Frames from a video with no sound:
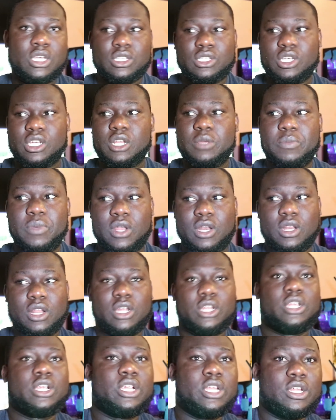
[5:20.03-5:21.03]
So it depends
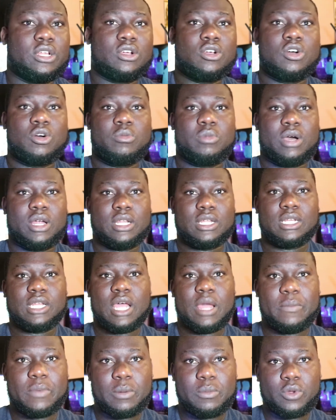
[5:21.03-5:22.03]
on your income and the
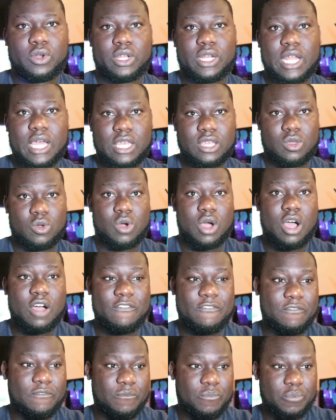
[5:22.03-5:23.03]
type of money that you have